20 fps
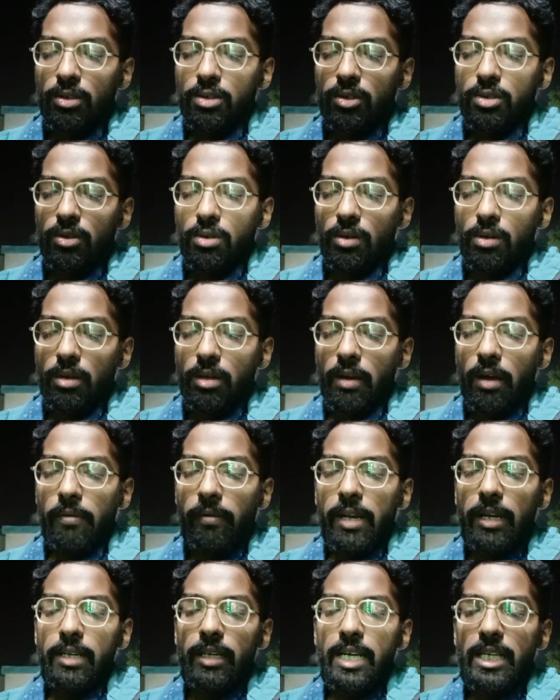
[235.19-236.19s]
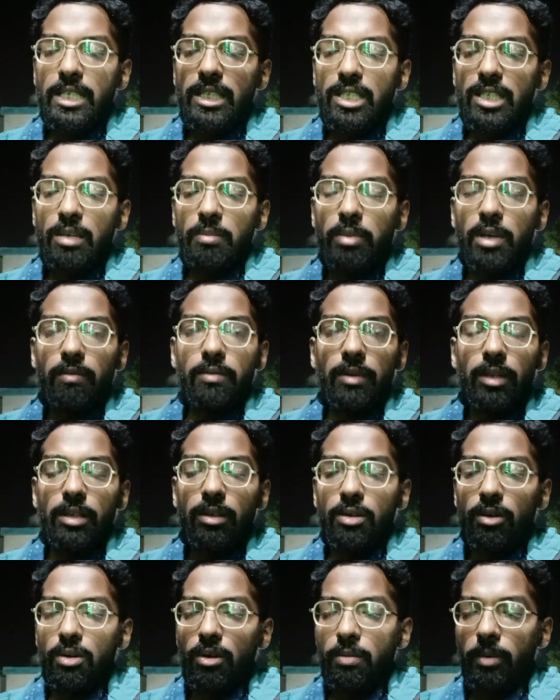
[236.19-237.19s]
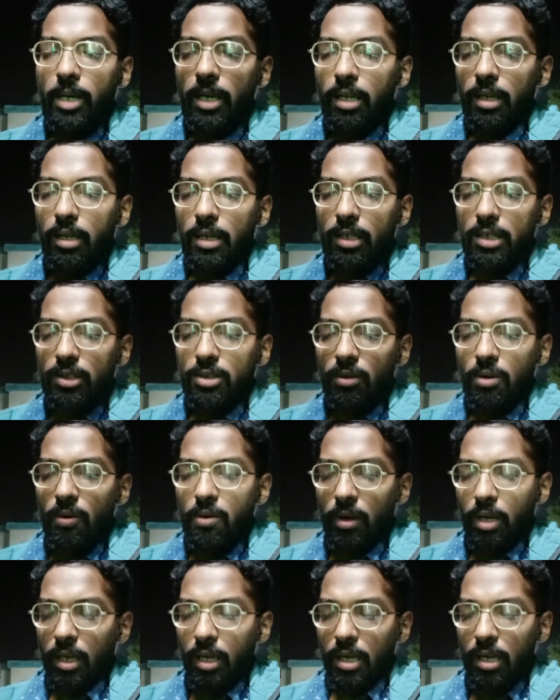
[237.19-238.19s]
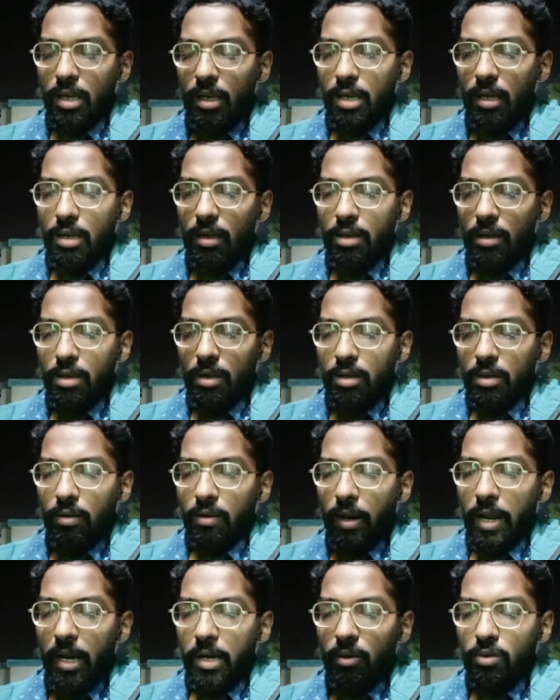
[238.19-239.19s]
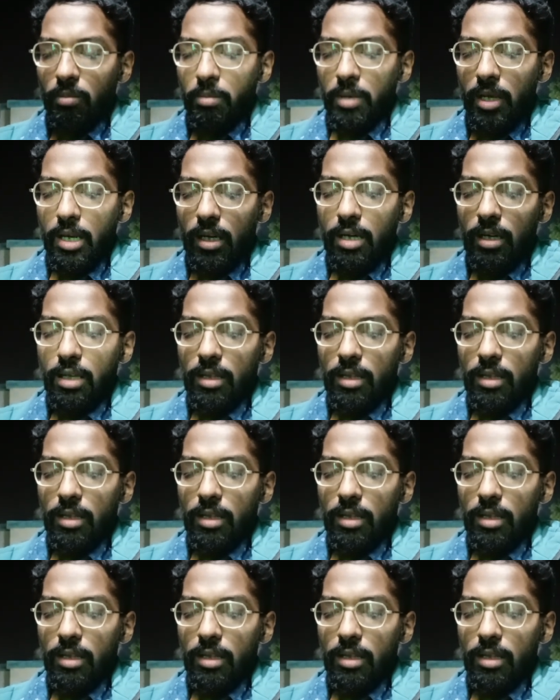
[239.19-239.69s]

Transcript: So a very less CP will go, but it's okay. Trying to make